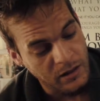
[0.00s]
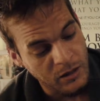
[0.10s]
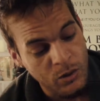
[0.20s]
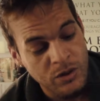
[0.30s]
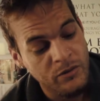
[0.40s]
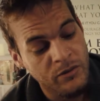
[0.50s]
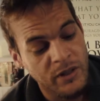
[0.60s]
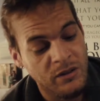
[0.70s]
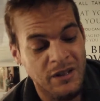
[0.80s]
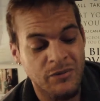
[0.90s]
It also
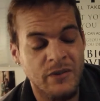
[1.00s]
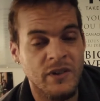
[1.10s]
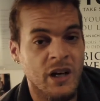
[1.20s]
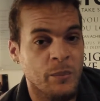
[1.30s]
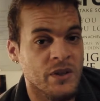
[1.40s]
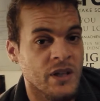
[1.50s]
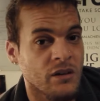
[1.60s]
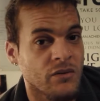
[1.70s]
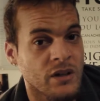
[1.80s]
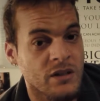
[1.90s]
revealed that 59%
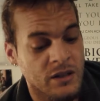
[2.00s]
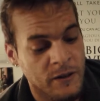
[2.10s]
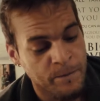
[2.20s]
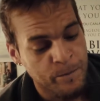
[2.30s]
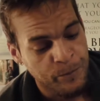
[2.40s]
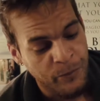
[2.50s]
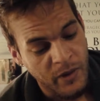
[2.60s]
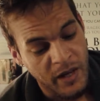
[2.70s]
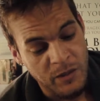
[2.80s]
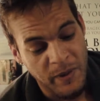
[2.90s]
of us
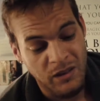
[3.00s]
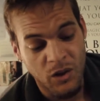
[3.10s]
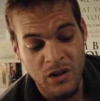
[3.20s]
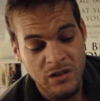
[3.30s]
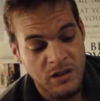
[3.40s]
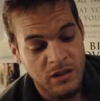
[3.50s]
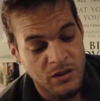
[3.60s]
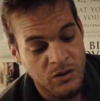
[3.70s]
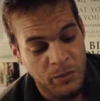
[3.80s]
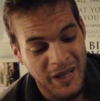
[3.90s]
expect the answer
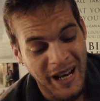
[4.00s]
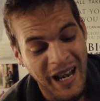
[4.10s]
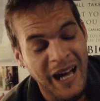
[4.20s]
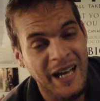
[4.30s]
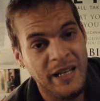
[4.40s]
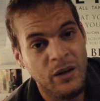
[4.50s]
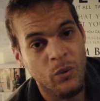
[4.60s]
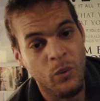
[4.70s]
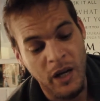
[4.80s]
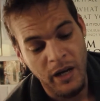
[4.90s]
to be a lie
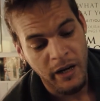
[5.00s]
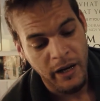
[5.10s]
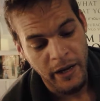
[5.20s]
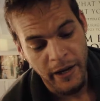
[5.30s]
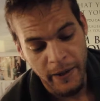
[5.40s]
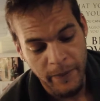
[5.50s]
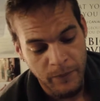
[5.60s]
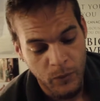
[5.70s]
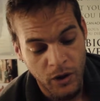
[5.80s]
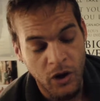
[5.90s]
when
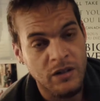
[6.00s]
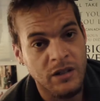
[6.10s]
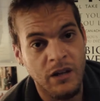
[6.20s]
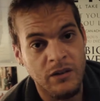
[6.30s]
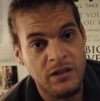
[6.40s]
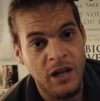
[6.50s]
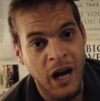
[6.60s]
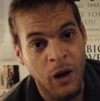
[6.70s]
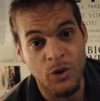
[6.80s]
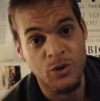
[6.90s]
asked others,
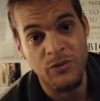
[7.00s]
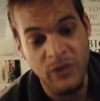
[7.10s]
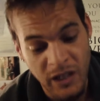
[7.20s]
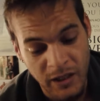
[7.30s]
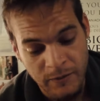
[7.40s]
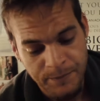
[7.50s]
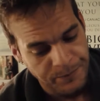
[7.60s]
"How are you feeling?"